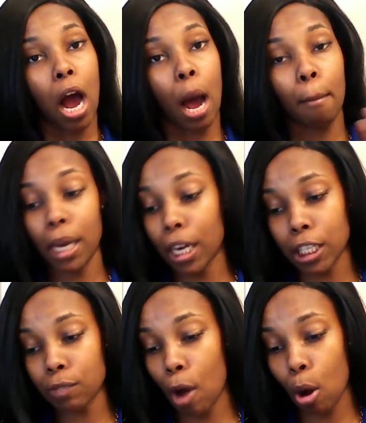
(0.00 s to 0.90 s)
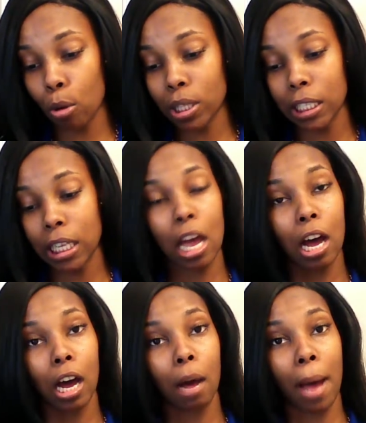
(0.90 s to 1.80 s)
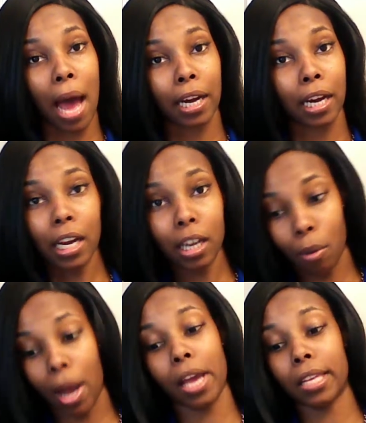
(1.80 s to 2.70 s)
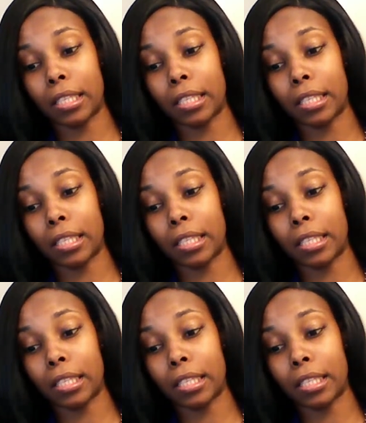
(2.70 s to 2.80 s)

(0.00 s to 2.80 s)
Amina's phone to tell her about it anyway.